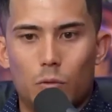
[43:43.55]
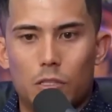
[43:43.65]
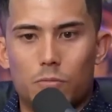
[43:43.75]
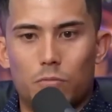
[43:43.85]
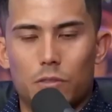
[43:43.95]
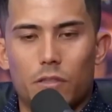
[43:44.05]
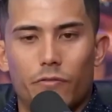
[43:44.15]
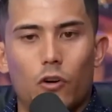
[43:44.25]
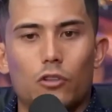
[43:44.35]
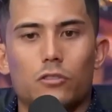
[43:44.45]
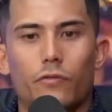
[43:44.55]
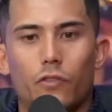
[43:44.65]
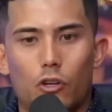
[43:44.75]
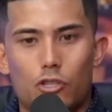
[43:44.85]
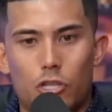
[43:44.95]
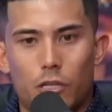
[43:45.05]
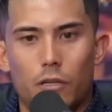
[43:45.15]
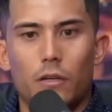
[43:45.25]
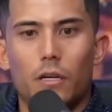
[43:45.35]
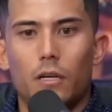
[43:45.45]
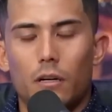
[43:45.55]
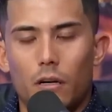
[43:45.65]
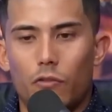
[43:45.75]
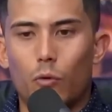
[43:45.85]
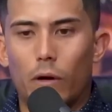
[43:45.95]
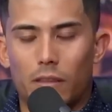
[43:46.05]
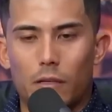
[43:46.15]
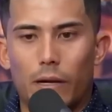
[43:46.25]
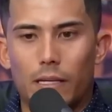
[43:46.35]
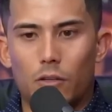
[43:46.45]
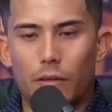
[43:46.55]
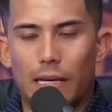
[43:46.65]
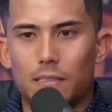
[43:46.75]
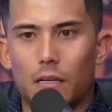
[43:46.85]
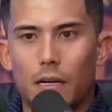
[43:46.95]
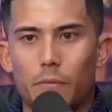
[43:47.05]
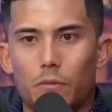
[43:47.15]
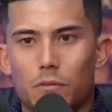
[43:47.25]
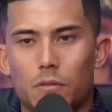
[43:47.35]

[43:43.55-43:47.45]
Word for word: which was the first mm, version mm-hmm. of The Wealthy Way during that time. It